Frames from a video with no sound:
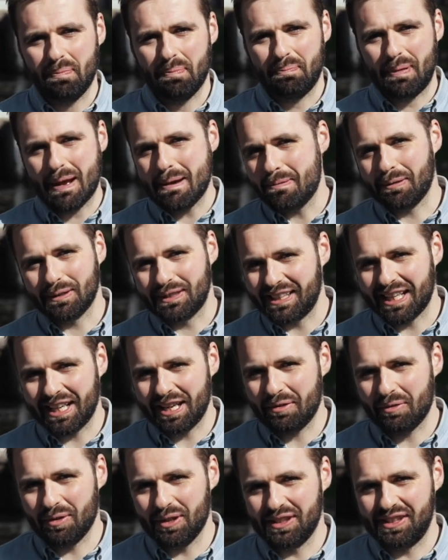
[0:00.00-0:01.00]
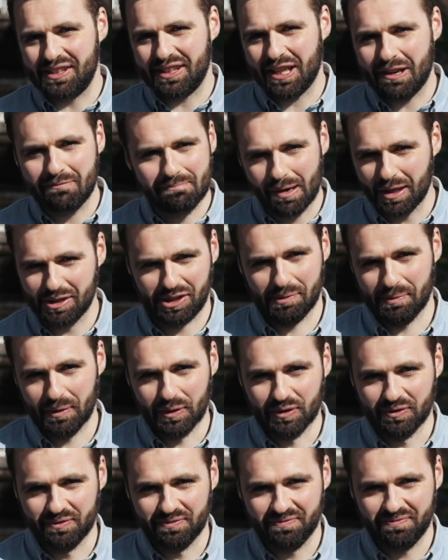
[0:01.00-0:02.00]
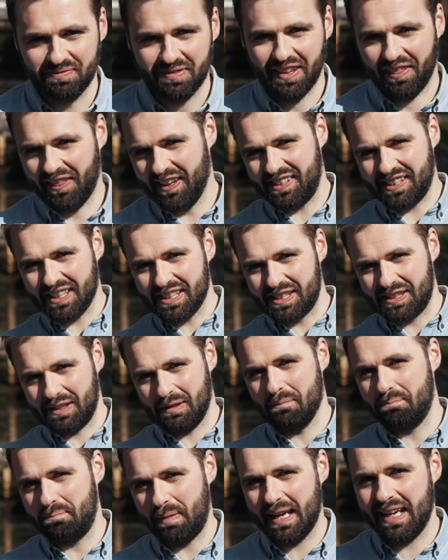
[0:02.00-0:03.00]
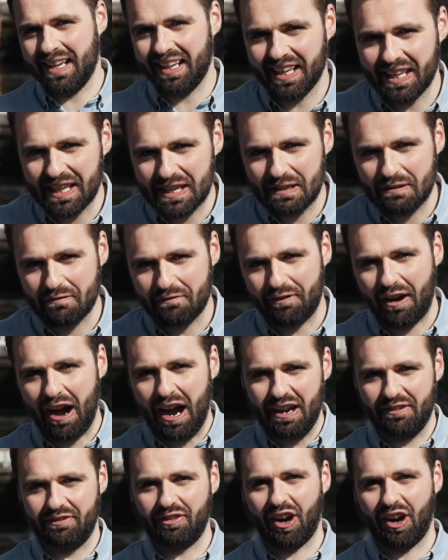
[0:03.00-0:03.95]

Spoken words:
People said it was impossible. This is Bingley Five